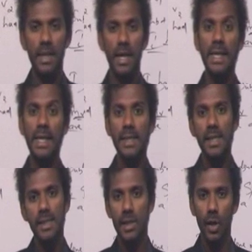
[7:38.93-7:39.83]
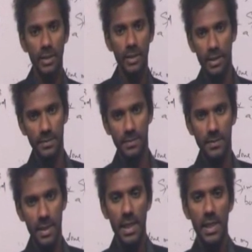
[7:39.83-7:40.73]
ING is not there.
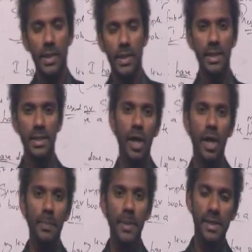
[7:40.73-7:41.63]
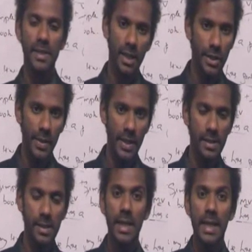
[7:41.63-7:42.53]
So it is not present
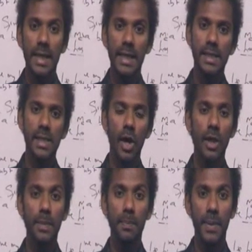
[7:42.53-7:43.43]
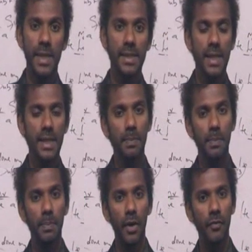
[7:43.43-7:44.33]
continuous. It is not present
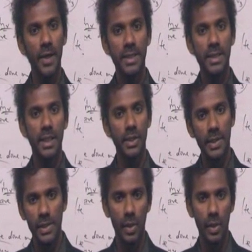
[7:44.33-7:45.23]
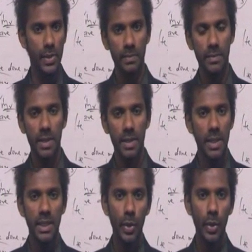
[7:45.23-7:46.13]
perfect continuous also.
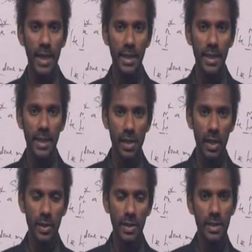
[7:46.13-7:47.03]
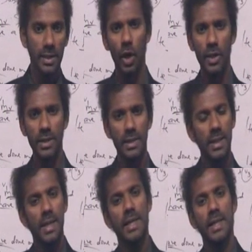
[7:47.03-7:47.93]
Two categories are gone.
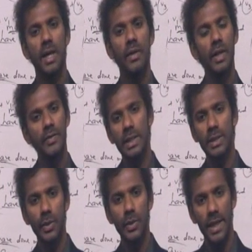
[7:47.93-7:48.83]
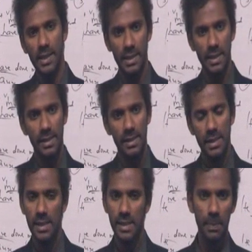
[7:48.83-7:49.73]
Now we're left with only two categories.
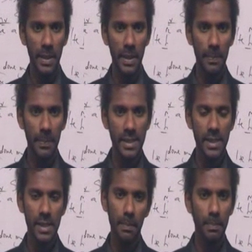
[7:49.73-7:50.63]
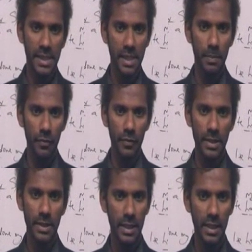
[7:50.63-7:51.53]
Simple present, present
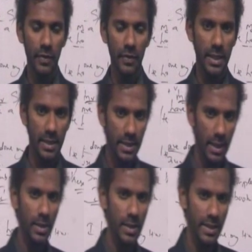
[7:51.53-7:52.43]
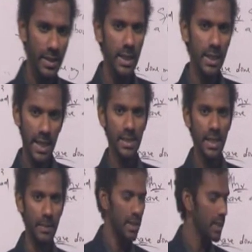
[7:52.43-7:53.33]
perfect. Clear? Fine. Now think and
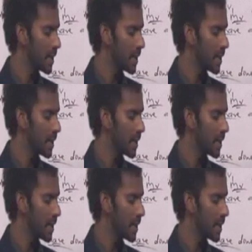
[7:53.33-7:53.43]
tell me,